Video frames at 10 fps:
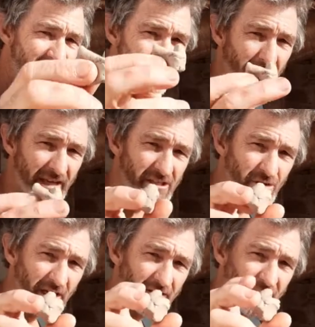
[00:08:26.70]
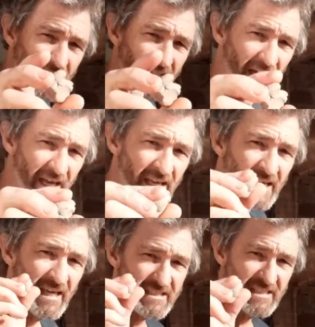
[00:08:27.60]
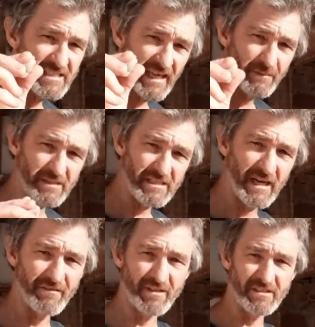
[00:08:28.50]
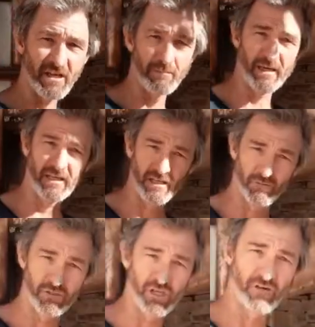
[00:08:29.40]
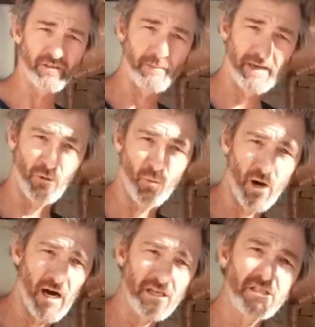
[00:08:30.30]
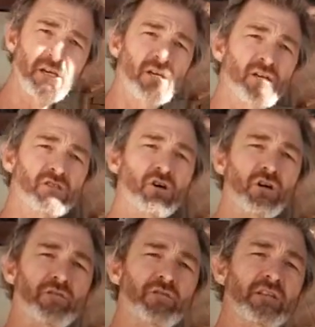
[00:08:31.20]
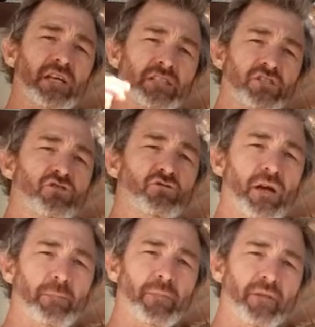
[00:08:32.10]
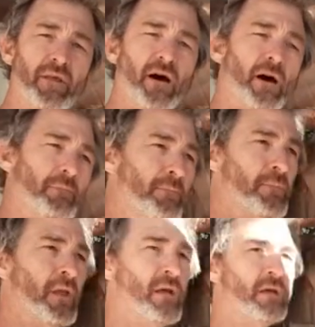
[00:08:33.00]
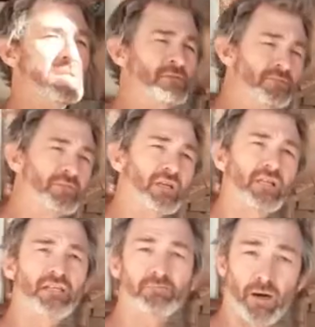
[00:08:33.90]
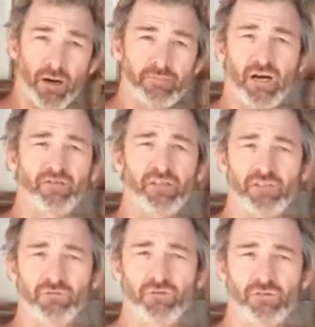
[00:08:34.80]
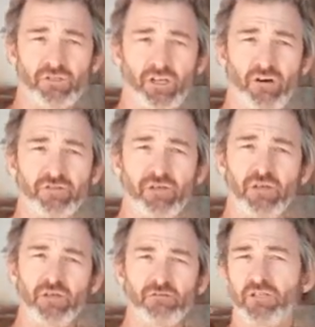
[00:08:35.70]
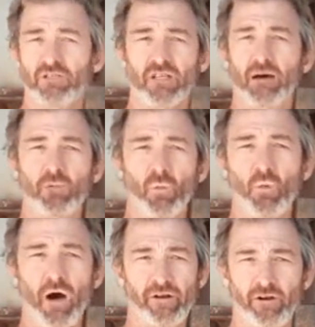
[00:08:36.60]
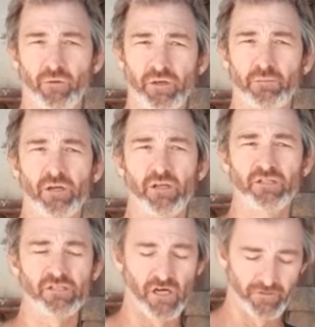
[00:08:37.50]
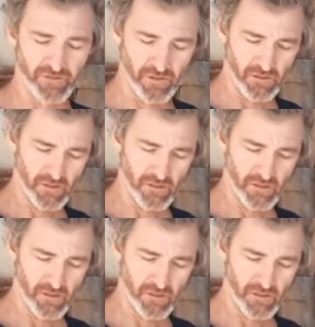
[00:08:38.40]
I make it into kind of a clay. It's the same stuff that's on my kiln shelves. I make a wash, so if glazes drip, the glaze pops off. It doesn't ruin your shelves. Just a lot more waterier when you put it on the shelves.